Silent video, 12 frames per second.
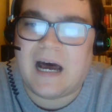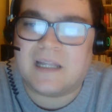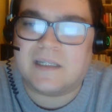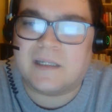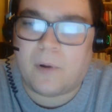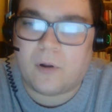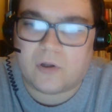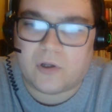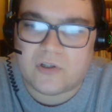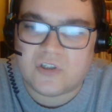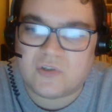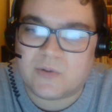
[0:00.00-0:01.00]
and the
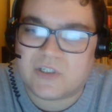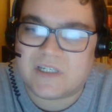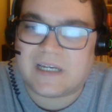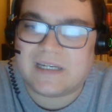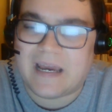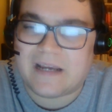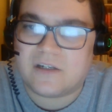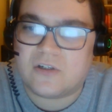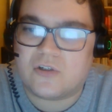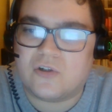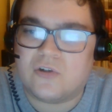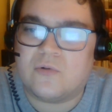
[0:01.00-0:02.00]
Balkans, which are
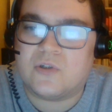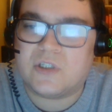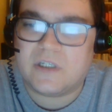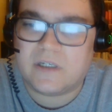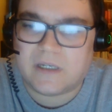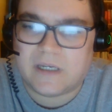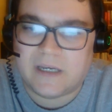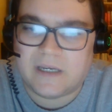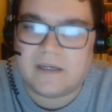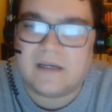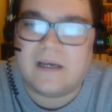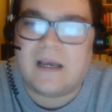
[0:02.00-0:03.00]
connected to
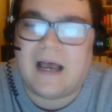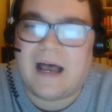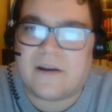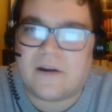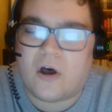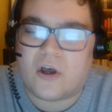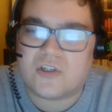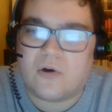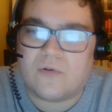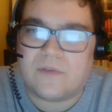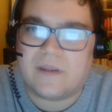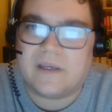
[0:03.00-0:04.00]
Turkey, and
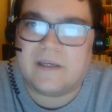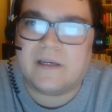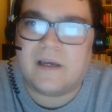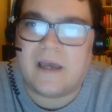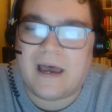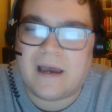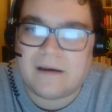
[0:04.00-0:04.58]
also the